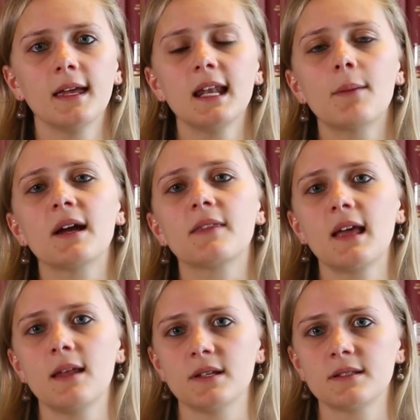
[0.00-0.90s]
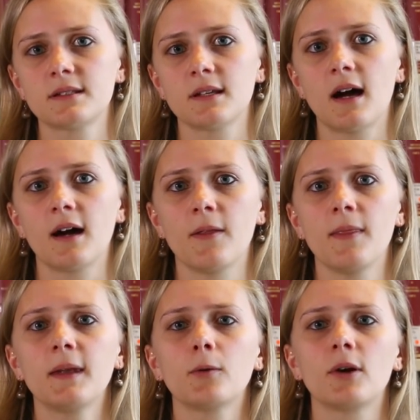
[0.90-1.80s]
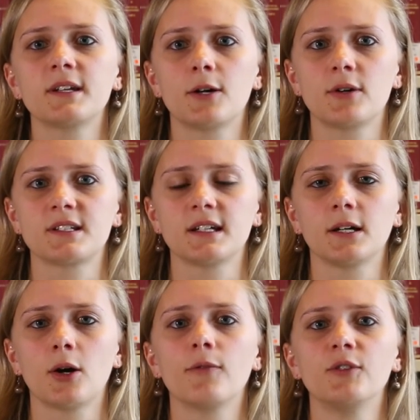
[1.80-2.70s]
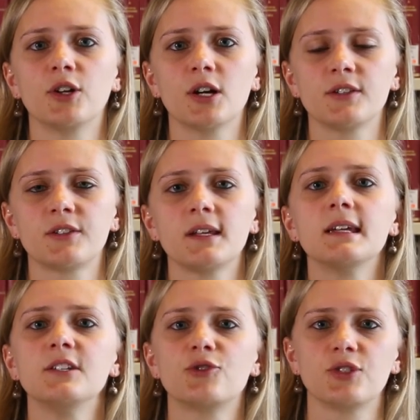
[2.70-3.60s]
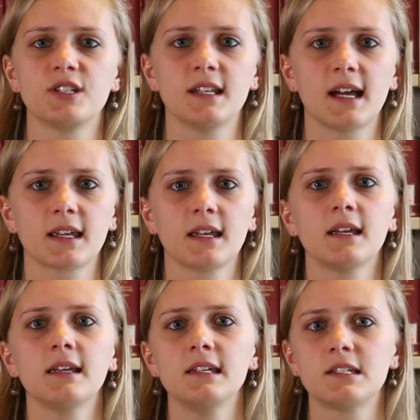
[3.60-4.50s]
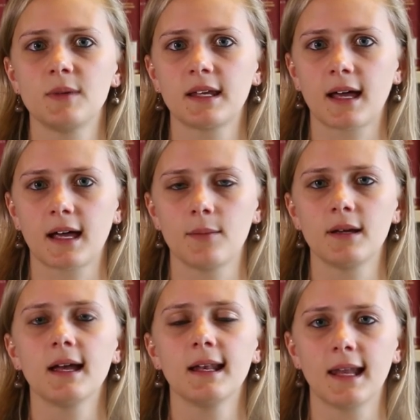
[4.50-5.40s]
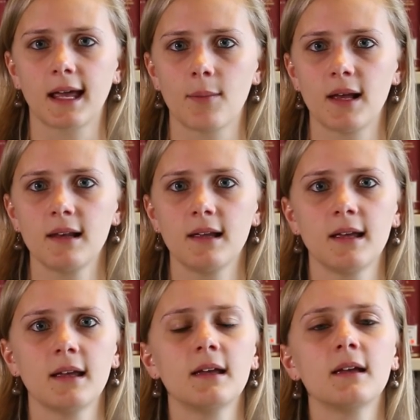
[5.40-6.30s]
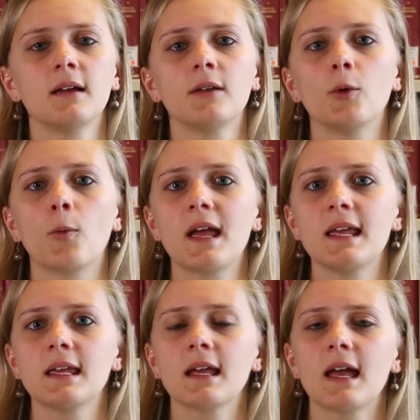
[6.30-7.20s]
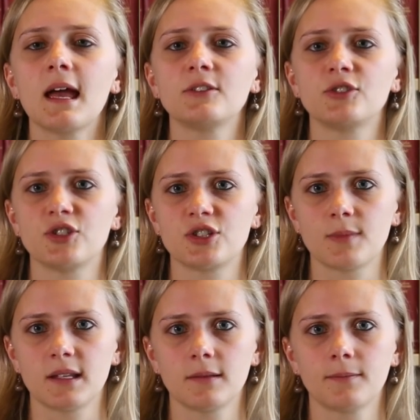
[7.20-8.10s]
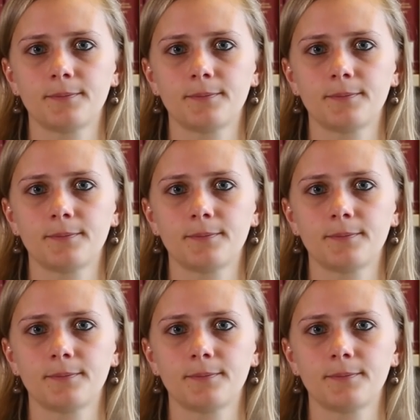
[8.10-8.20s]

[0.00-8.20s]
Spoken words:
Elamite elements are the netherworld character of the gods Inshushinak, Ishmekarab, and Lagamal, the weighing and the judgment.